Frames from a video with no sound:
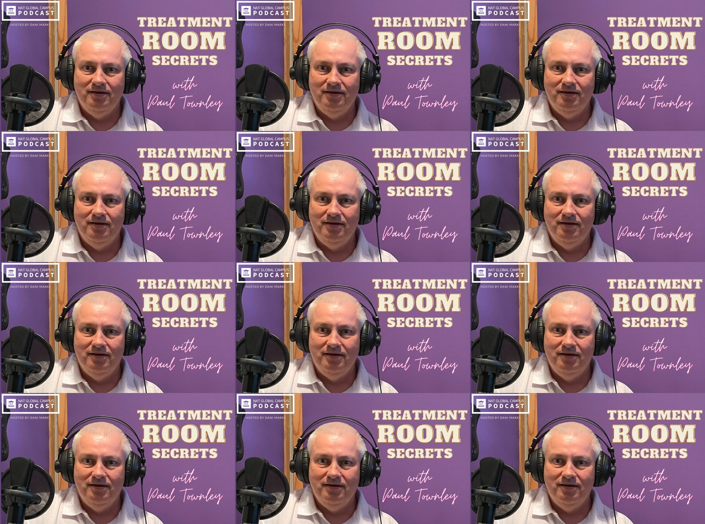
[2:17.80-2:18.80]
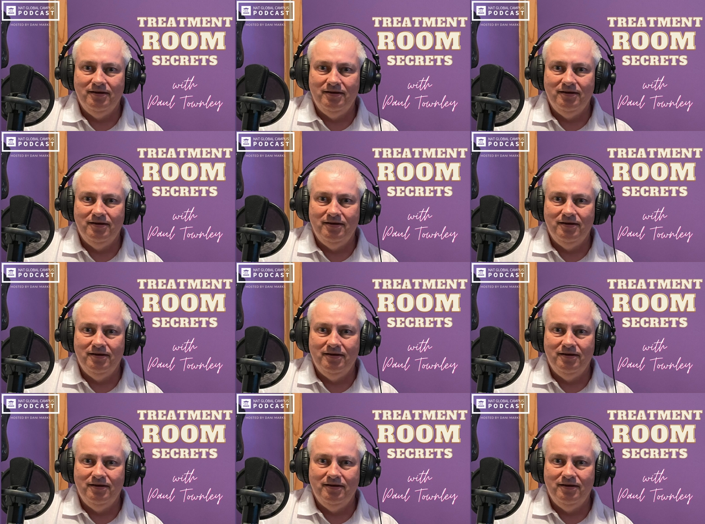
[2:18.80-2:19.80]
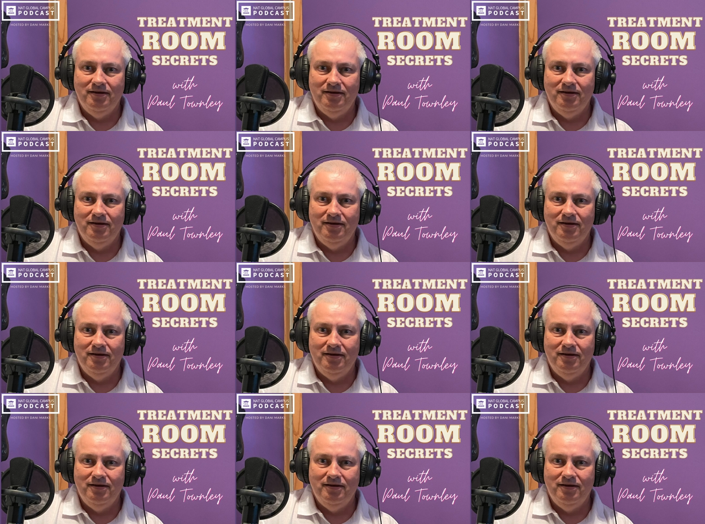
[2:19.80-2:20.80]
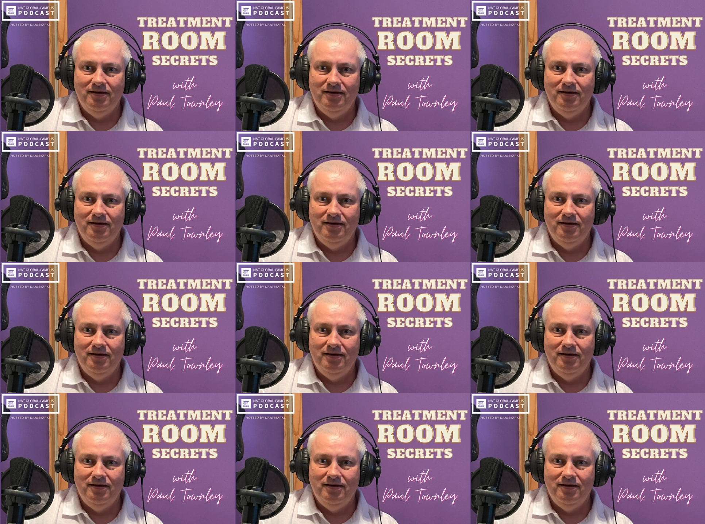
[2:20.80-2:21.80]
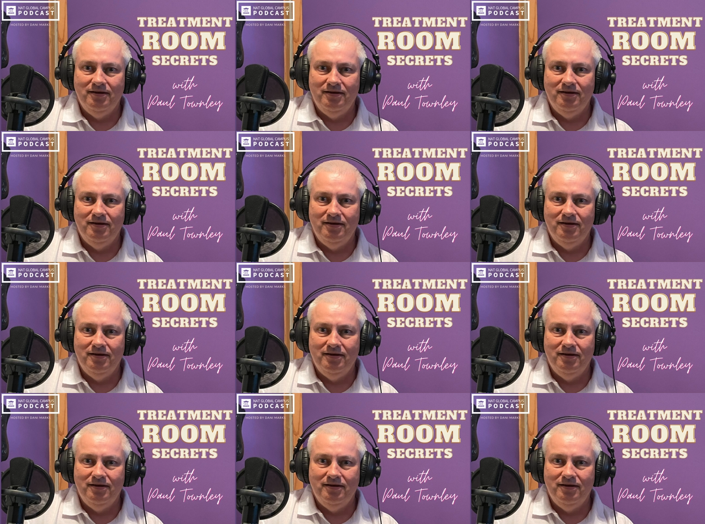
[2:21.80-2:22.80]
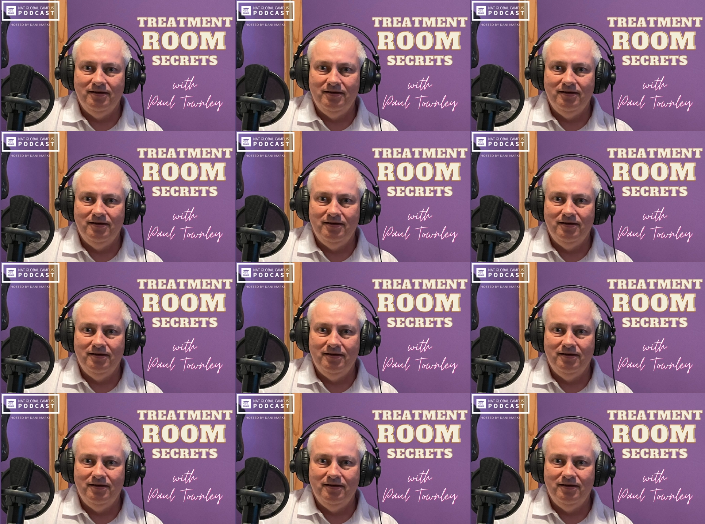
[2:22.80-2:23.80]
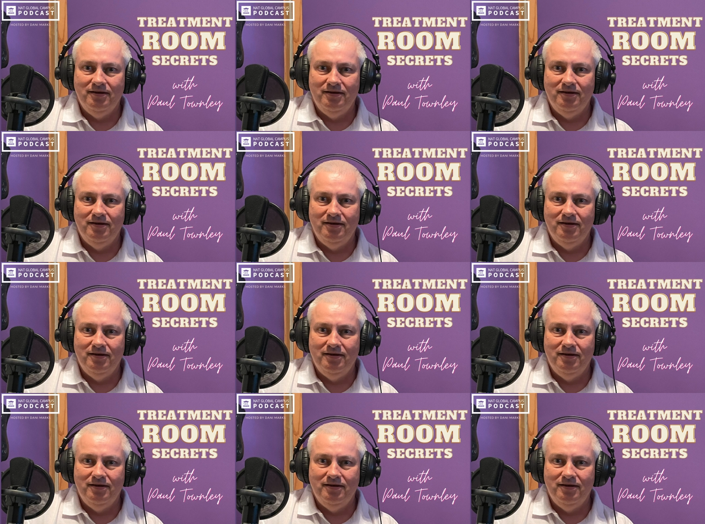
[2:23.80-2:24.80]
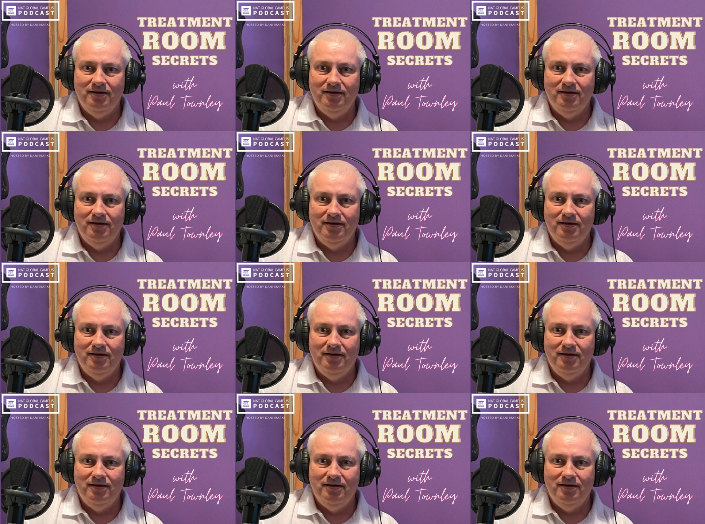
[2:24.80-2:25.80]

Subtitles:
The face doesn't move, so there is nothing to read.